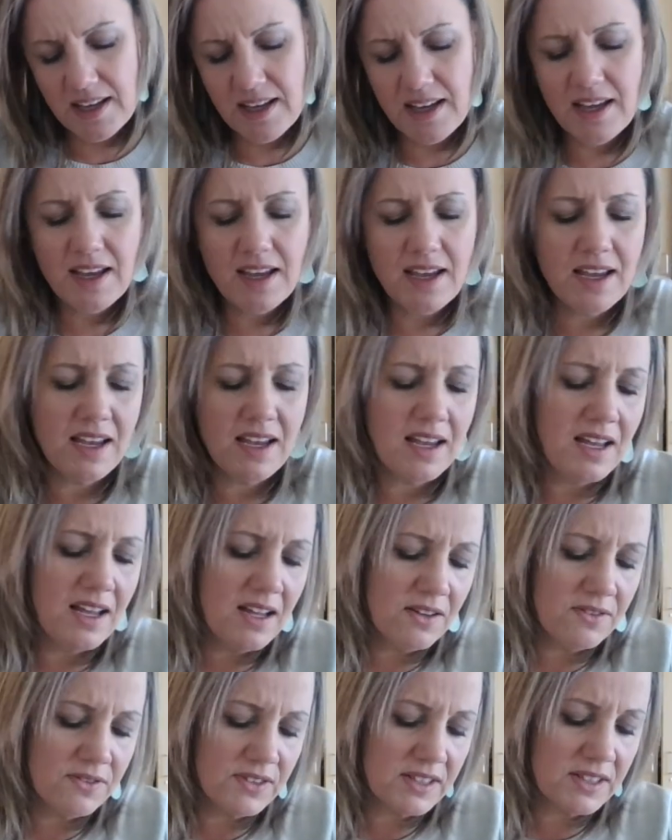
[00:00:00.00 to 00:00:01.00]

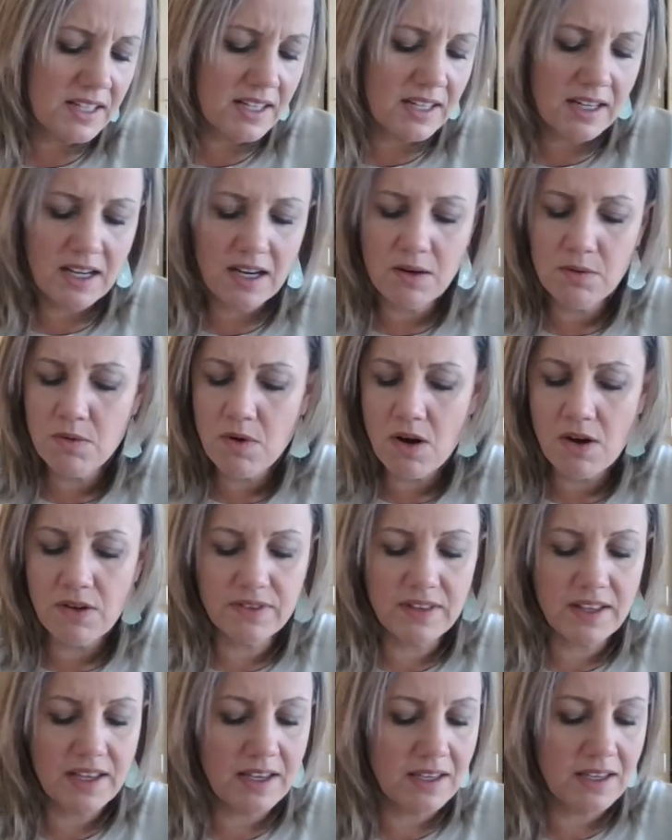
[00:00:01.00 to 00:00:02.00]
Everything I
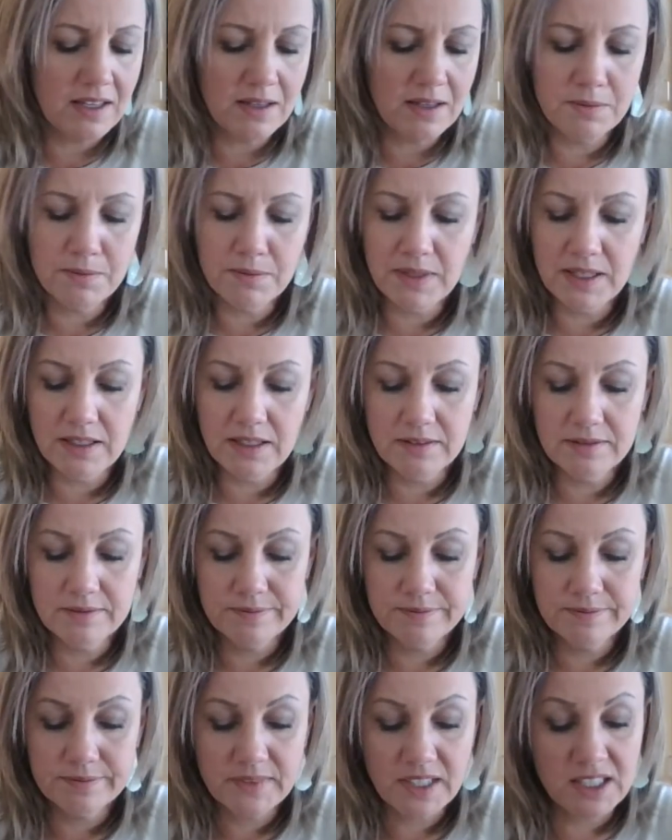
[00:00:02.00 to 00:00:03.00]
want they give me,
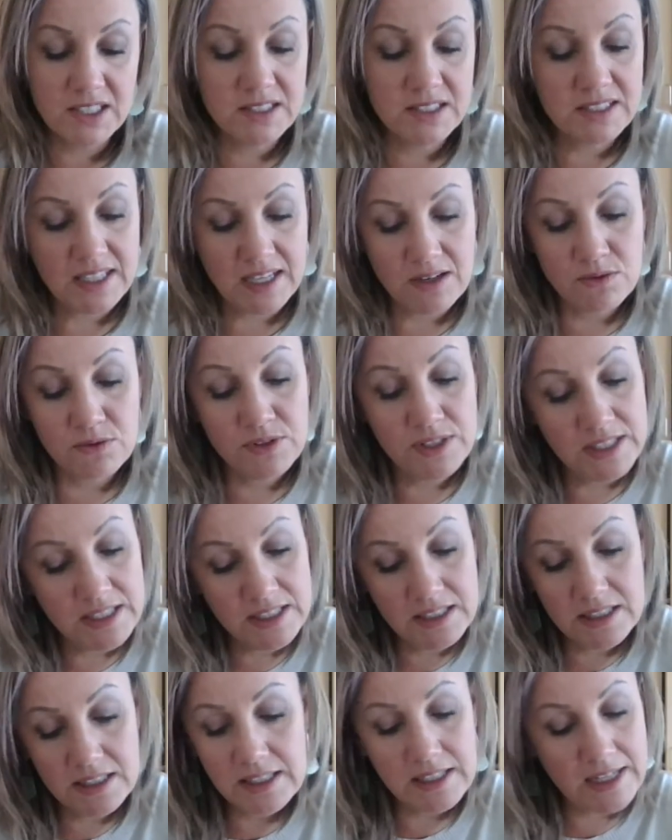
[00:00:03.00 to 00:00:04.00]
'cause they
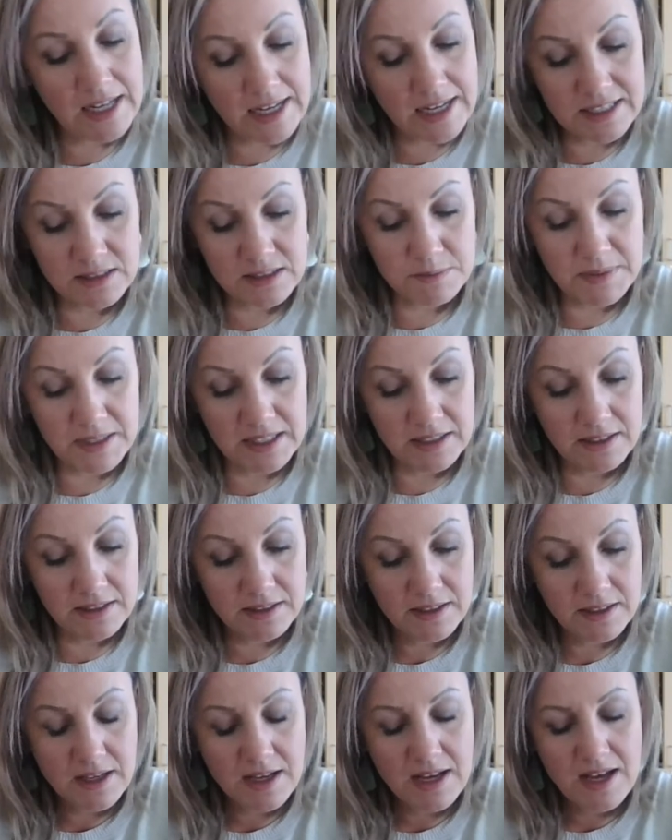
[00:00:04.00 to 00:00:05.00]
really likes me.
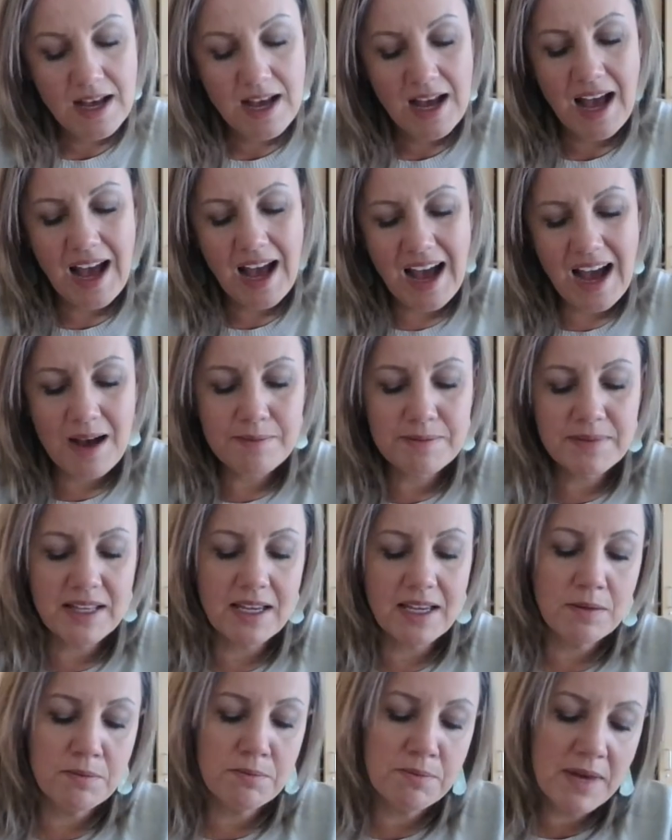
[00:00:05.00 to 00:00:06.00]
I'm
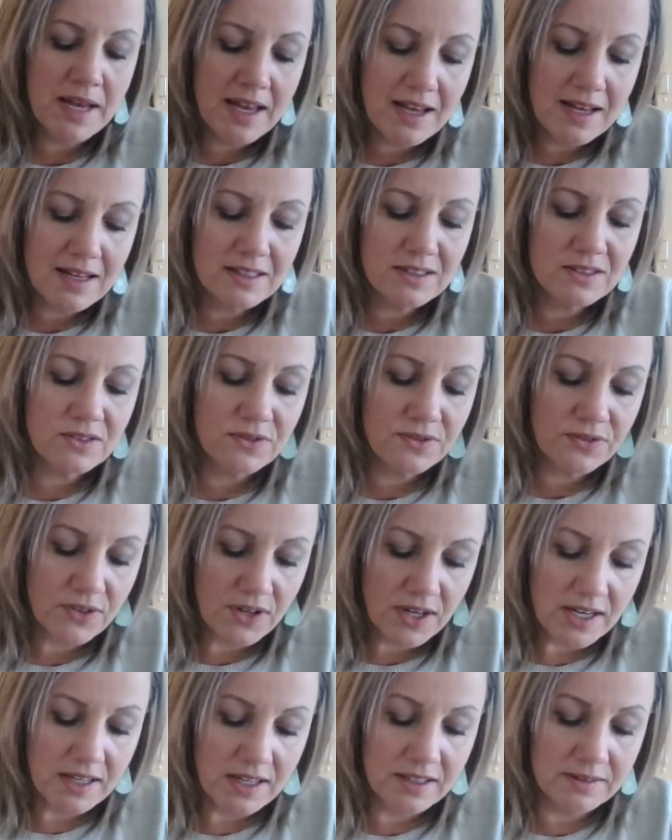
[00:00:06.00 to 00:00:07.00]
their best
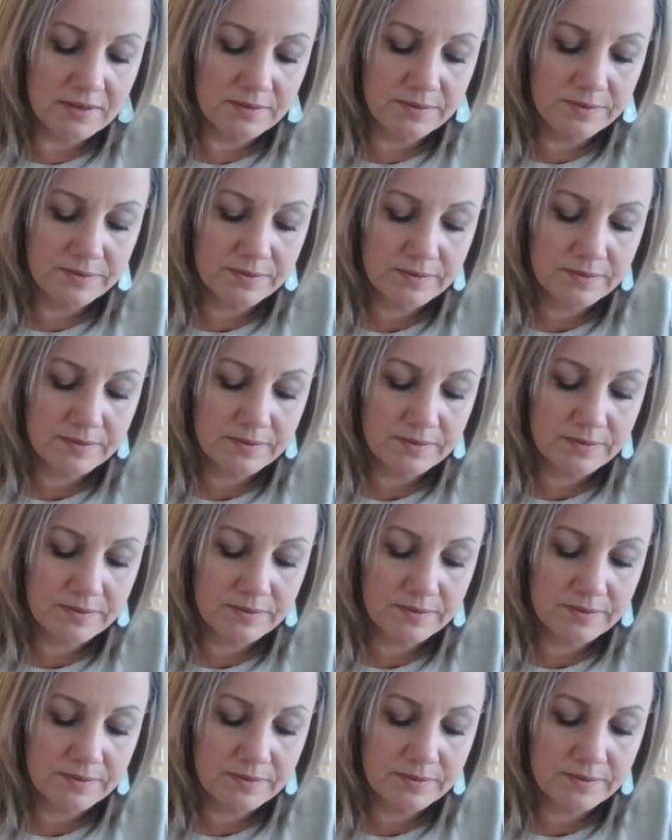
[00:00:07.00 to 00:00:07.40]
friend.